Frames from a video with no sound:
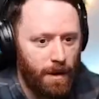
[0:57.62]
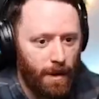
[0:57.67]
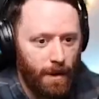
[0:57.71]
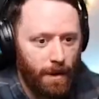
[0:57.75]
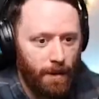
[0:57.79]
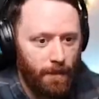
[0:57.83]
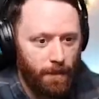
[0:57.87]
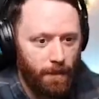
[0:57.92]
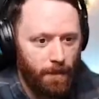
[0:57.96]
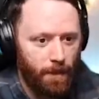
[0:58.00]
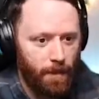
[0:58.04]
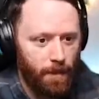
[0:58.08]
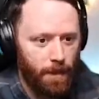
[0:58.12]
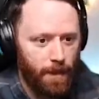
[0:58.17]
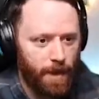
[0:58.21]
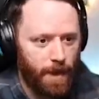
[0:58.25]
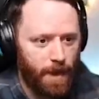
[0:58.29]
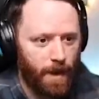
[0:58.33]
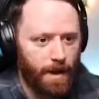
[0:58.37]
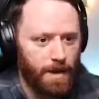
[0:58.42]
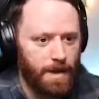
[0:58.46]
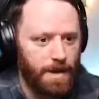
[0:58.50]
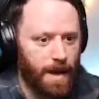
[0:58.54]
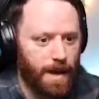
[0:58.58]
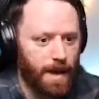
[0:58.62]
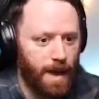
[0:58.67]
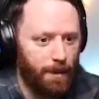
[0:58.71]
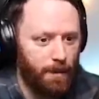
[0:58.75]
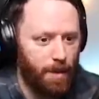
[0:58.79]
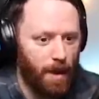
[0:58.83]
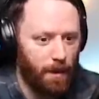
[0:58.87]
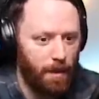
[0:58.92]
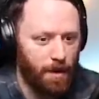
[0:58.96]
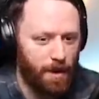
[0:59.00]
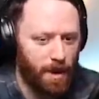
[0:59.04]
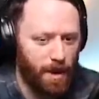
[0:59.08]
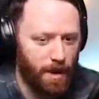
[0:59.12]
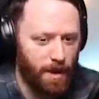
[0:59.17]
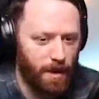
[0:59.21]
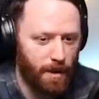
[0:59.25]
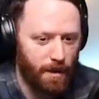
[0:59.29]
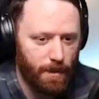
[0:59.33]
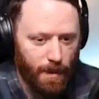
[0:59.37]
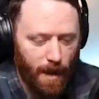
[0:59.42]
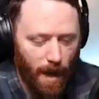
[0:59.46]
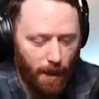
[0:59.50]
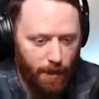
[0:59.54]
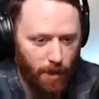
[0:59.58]
because I thought it would probably throw me off a
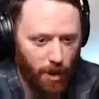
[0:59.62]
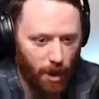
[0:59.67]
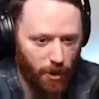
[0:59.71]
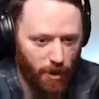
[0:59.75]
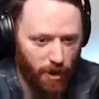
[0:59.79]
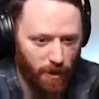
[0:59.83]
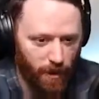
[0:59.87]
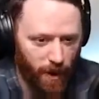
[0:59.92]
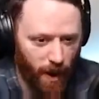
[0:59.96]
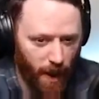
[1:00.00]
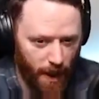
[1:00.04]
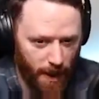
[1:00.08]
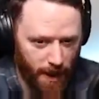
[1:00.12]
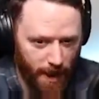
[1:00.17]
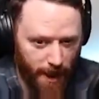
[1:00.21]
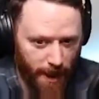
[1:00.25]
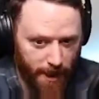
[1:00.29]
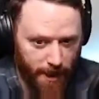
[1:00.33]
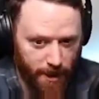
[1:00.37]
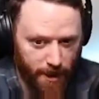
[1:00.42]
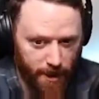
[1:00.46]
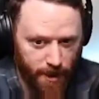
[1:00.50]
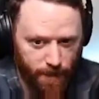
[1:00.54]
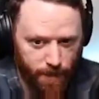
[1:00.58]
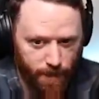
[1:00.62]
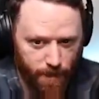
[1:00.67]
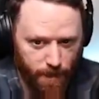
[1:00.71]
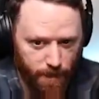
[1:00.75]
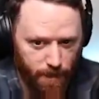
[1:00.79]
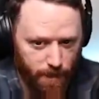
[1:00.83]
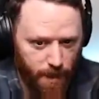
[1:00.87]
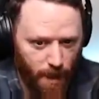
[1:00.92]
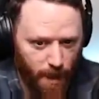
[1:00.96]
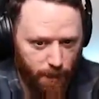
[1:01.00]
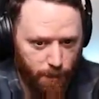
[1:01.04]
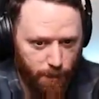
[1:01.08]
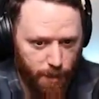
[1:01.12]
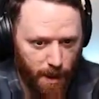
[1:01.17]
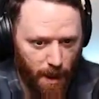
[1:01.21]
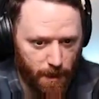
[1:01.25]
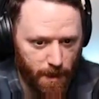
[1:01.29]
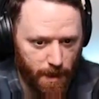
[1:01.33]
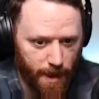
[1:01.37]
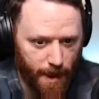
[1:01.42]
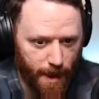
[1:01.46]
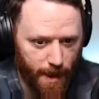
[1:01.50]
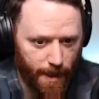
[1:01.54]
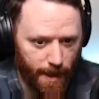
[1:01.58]
bit from the main story. So these last couple weeks,
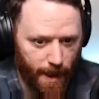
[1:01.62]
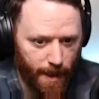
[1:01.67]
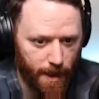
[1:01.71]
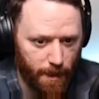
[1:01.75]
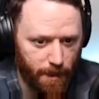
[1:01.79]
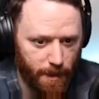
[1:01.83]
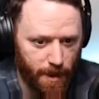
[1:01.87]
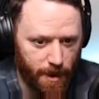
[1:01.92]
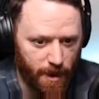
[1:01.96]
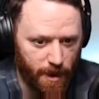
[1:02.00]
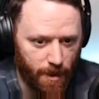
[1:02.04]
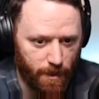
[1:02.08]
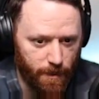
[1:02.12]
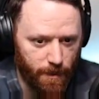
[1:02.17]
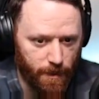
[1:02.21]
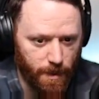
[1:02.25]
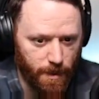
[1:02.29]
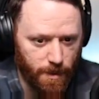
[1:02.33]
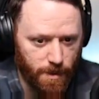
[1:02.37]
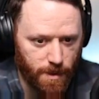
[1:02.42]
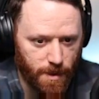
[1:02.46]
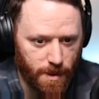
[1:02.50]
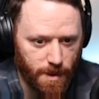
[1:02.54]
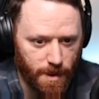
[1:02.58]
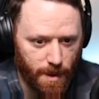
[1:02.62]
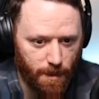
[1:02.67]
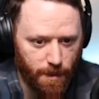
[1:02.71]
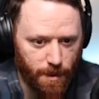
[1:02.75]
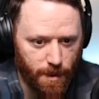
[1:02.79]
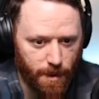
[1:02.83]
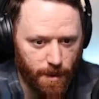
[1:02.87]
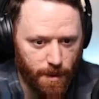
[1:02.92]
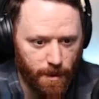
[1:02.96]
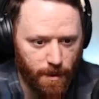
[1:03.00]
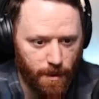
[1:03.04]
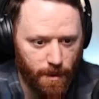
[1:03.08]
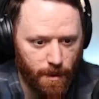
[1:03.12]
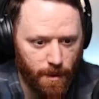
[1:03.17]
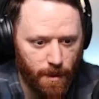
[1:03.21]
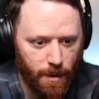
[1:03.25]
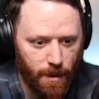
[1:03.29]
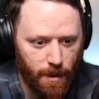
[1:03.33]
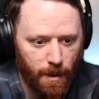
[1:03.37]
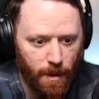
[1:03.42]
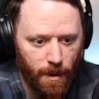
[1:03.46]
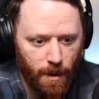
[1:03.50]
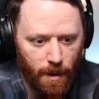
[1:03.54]
I went to the Golden Saucer for the first time. I